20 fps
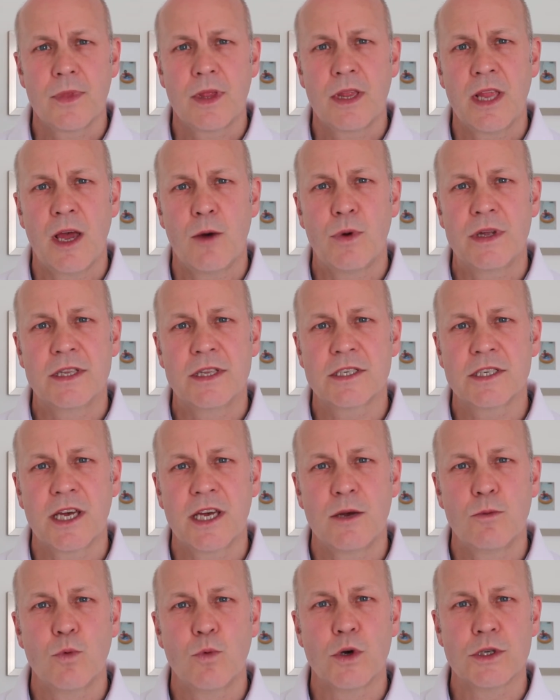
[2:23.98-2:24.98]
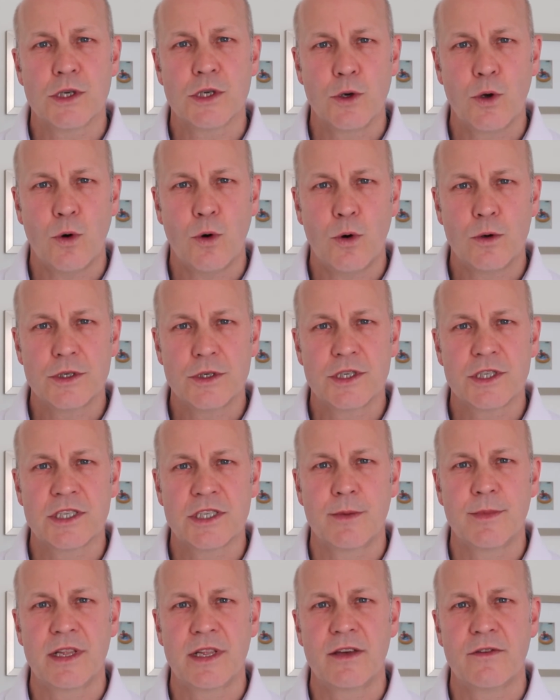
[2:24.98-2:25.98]
Now, when the scheme was launched,
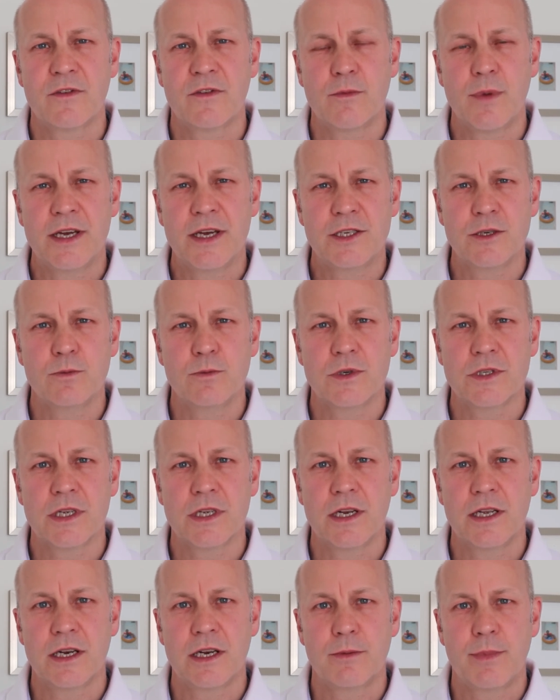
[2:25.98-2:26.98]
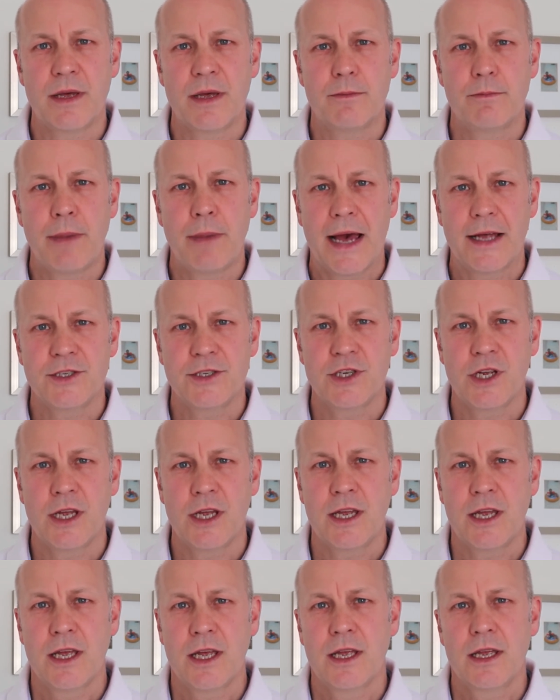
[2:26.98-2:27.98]
some of the information was a little bit patchy
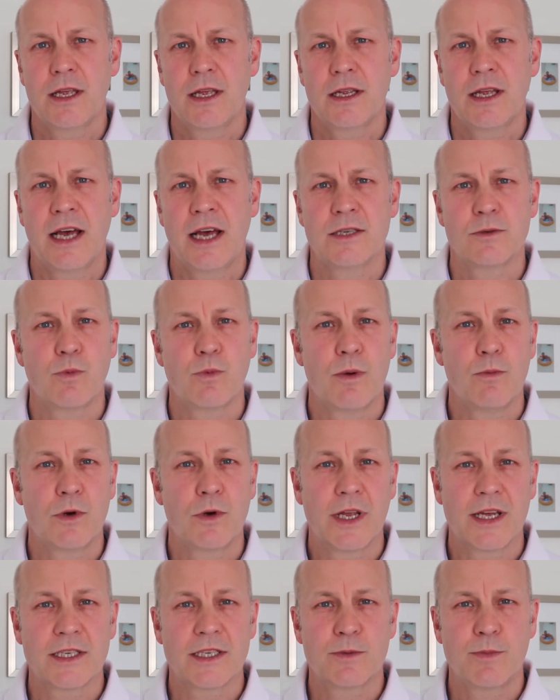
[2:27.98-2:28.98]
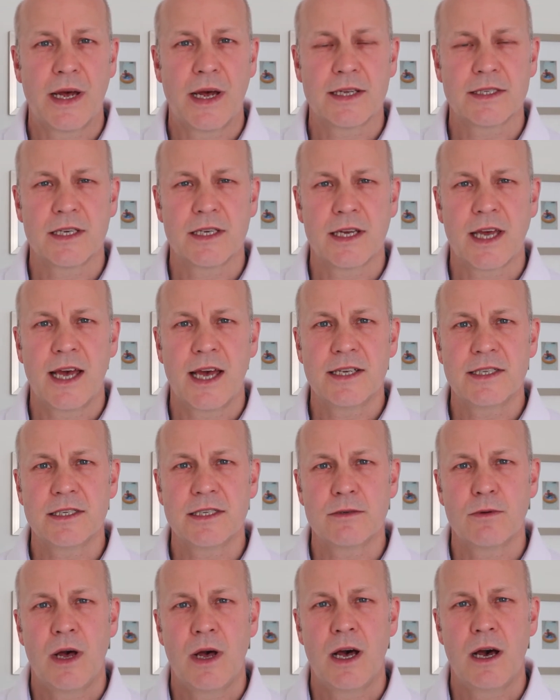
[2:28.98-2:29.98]
as one would expect, I
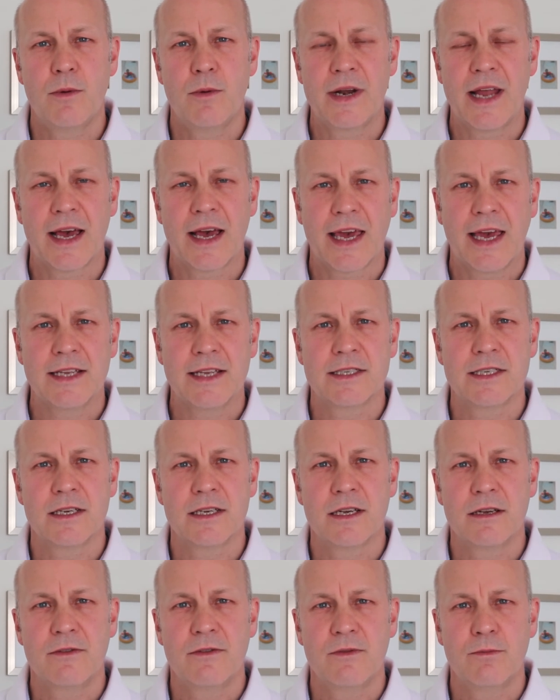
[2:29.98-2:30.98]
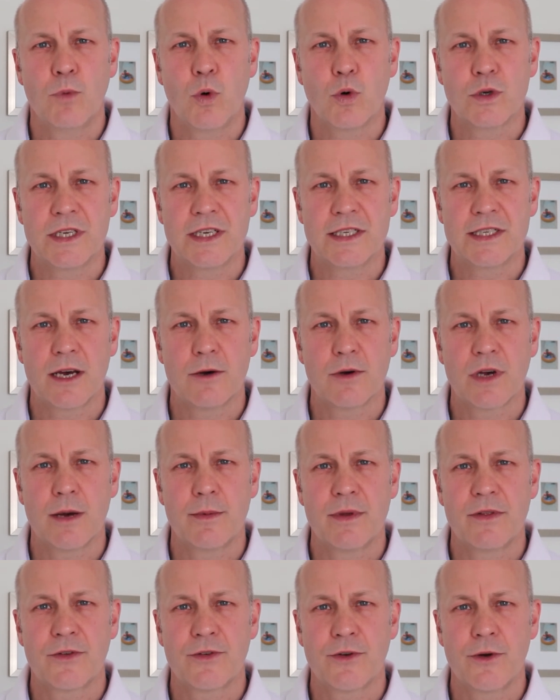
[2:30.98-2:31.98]
guess. Uh, we're now getting to more detail
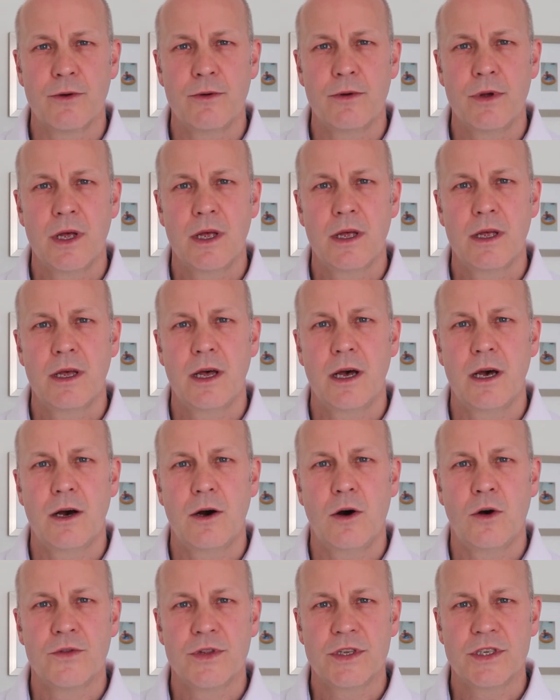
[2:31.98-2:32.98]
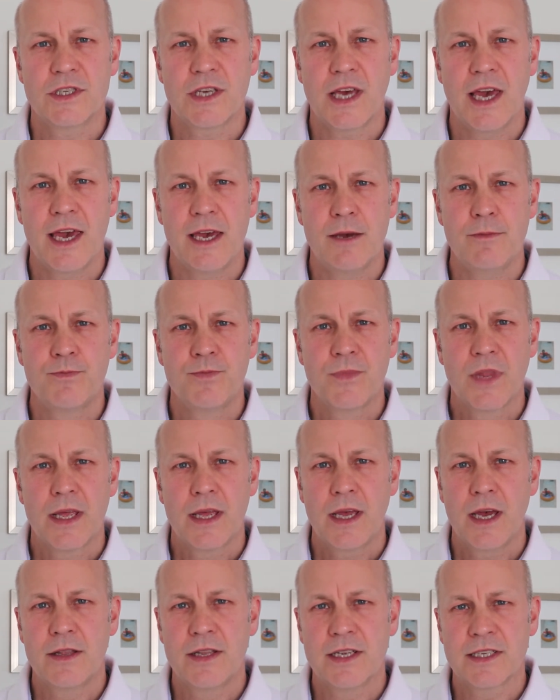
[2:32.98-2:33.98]
coming through uh, on the scheme.
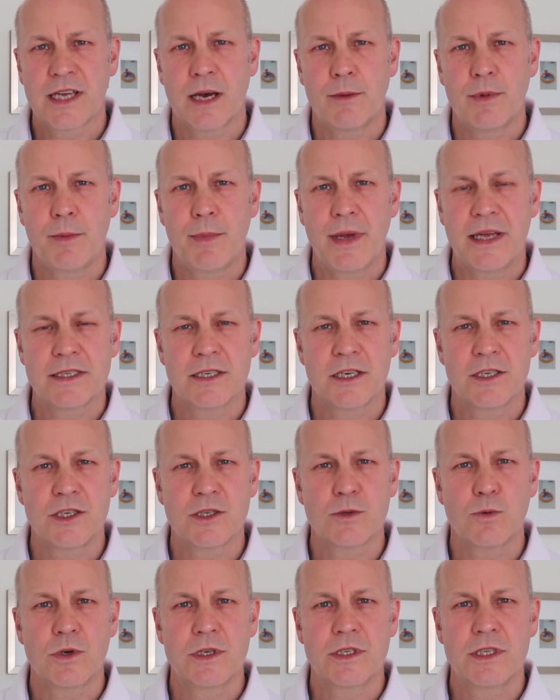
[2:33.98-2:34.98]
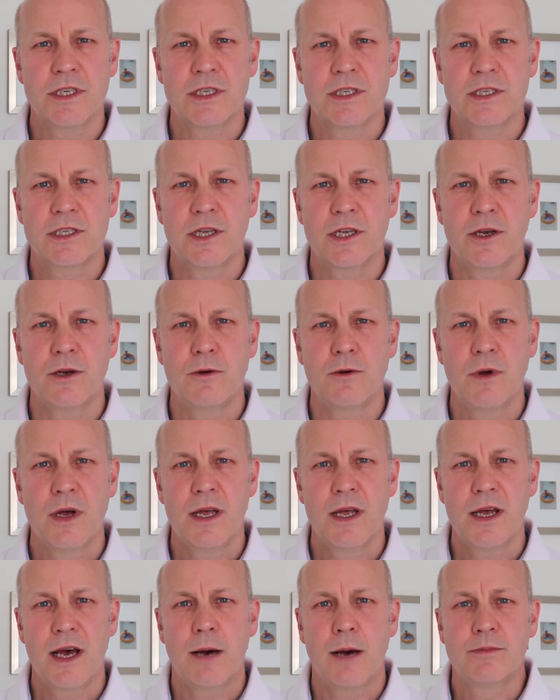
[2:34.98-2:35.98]
And there's a couple of bits I just wanted to
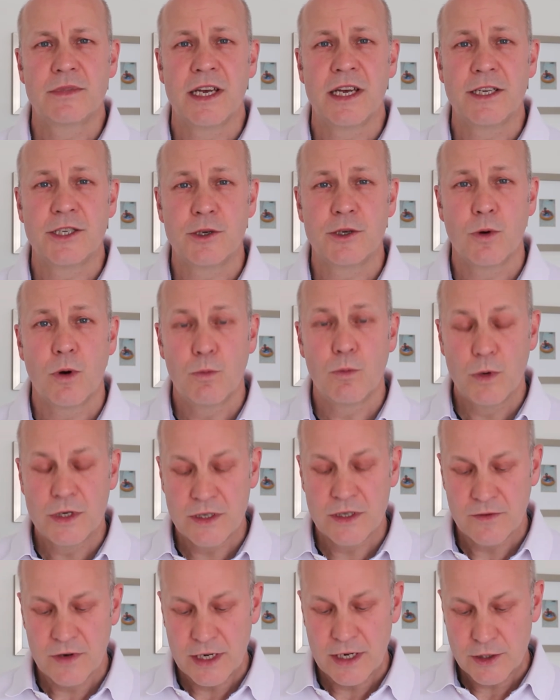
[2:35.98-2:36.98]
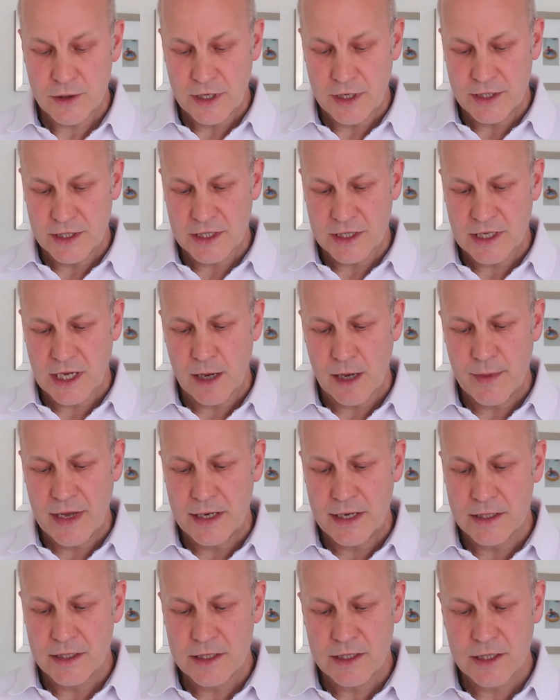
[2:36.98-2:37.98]
update you on, which have literally just come
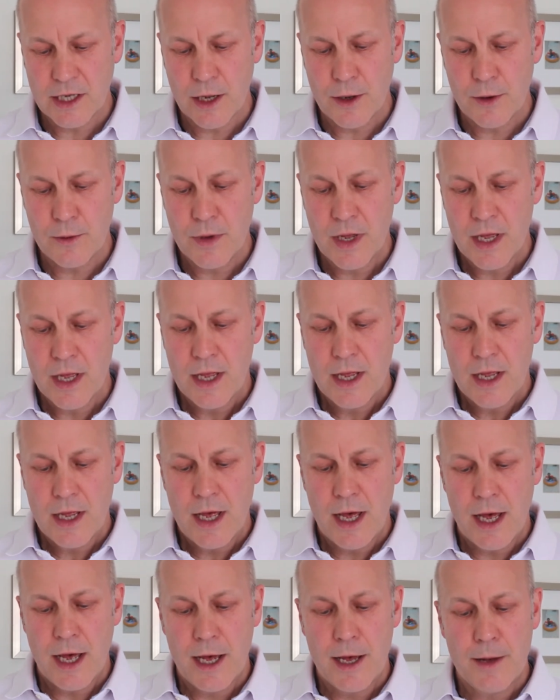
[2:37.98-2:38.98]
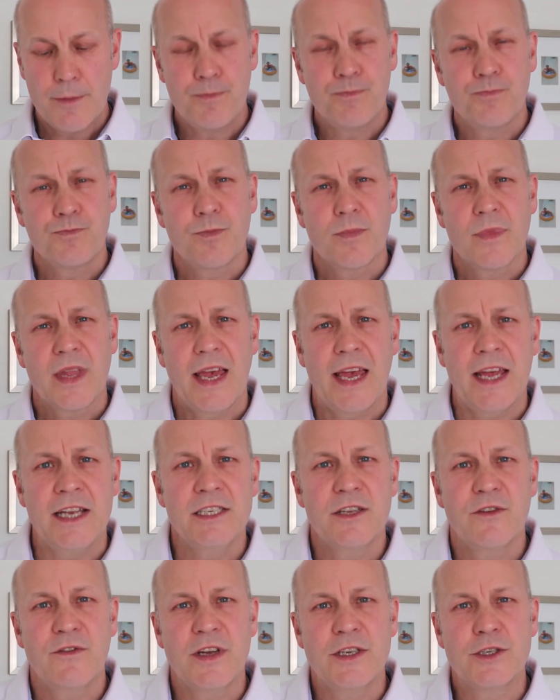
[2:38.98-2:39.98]
in. So um,
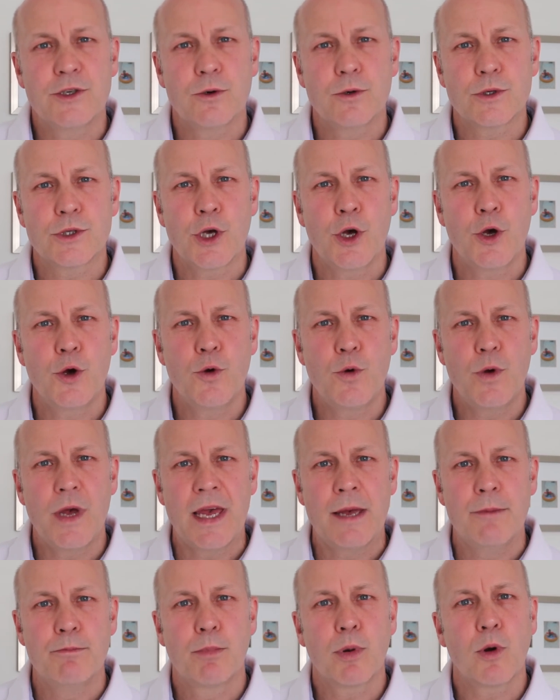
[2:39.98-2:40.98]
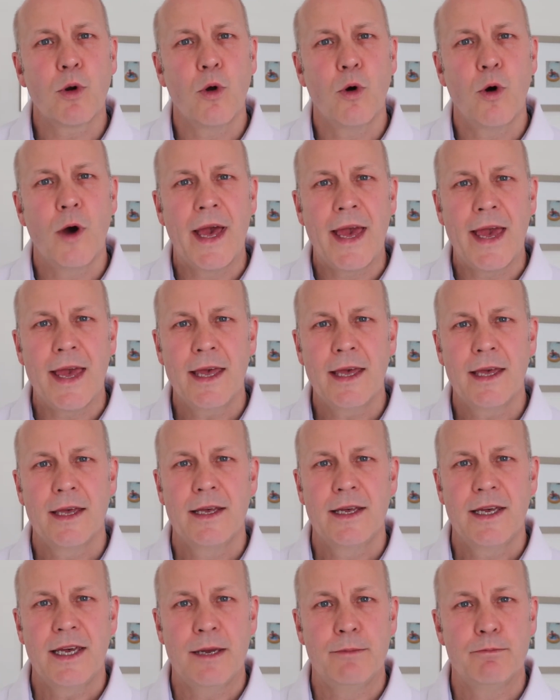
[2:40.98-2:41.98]
individuals who employ
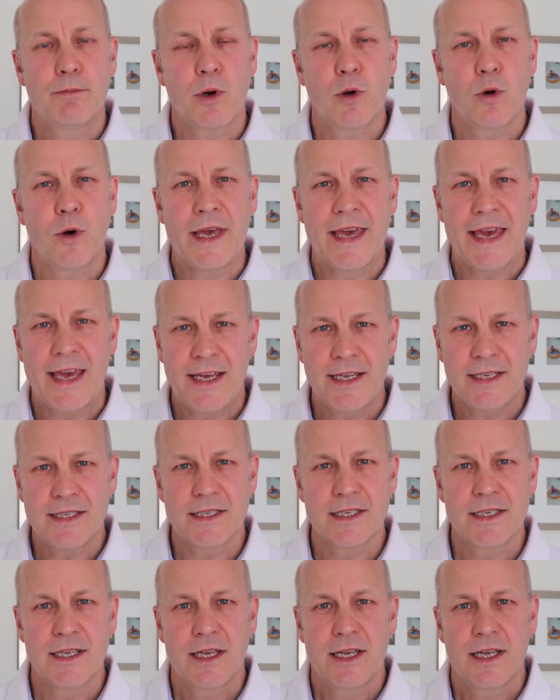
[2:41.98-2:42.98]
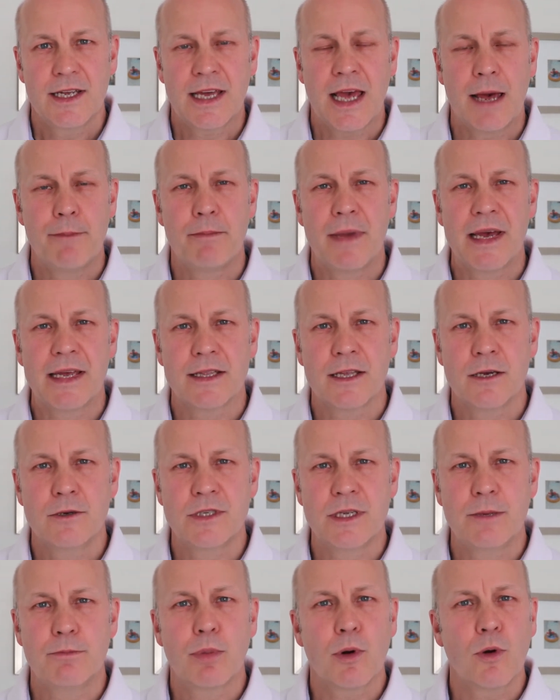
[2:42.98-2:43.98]
employees can make those
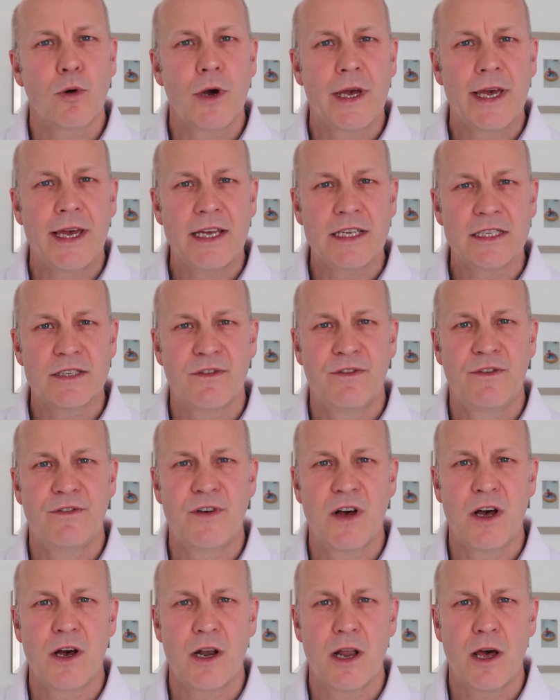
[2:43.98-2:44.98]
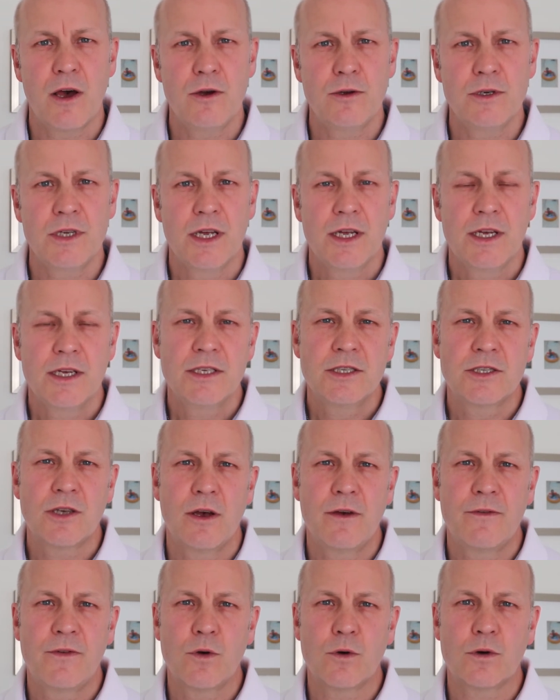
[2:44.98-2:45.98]
employees furloughed. So
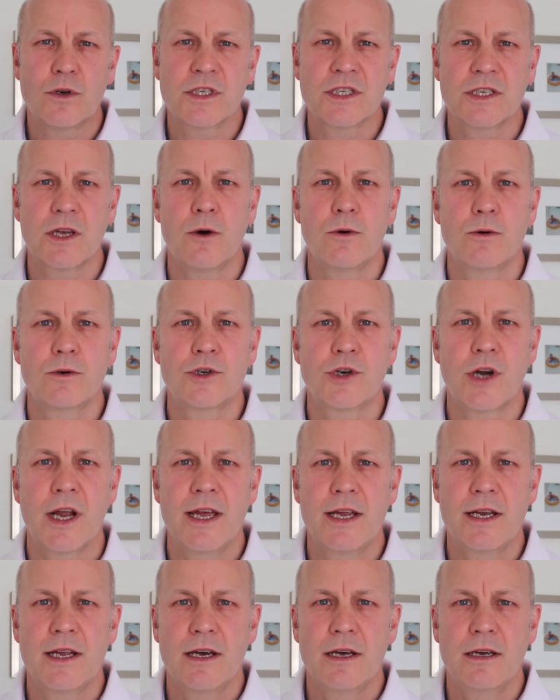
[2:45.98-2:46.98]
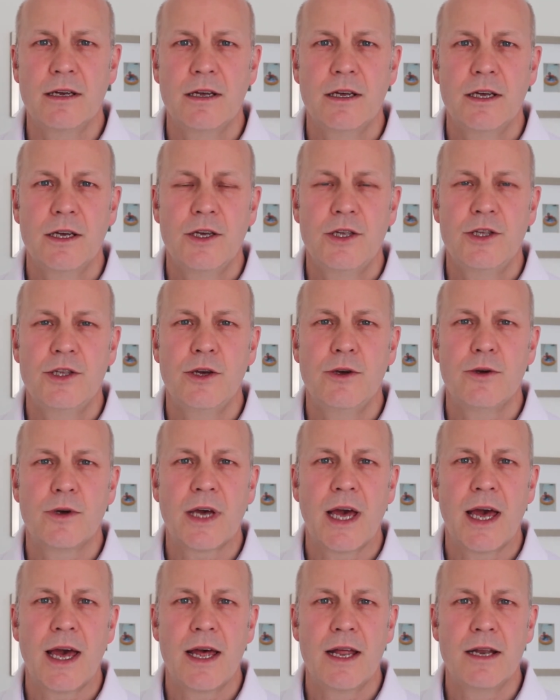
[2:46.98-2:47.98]
if you're a sole trader, you
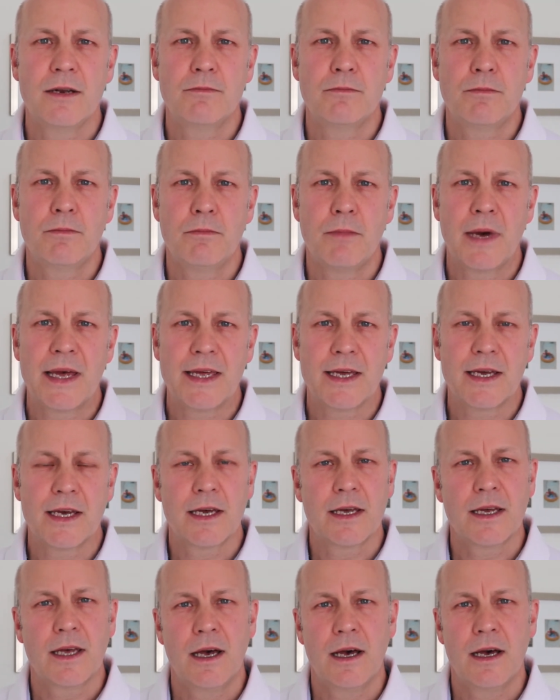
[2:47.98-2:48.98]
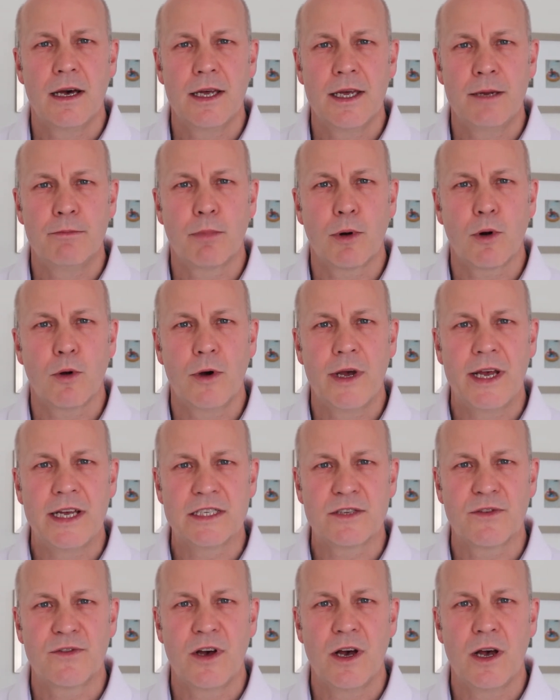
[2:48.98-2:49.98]
can make uh, employees
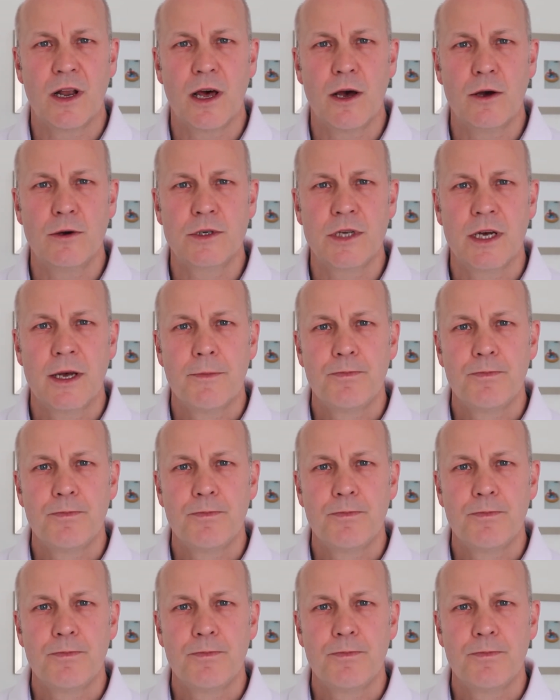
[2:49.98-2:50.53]
furloughed.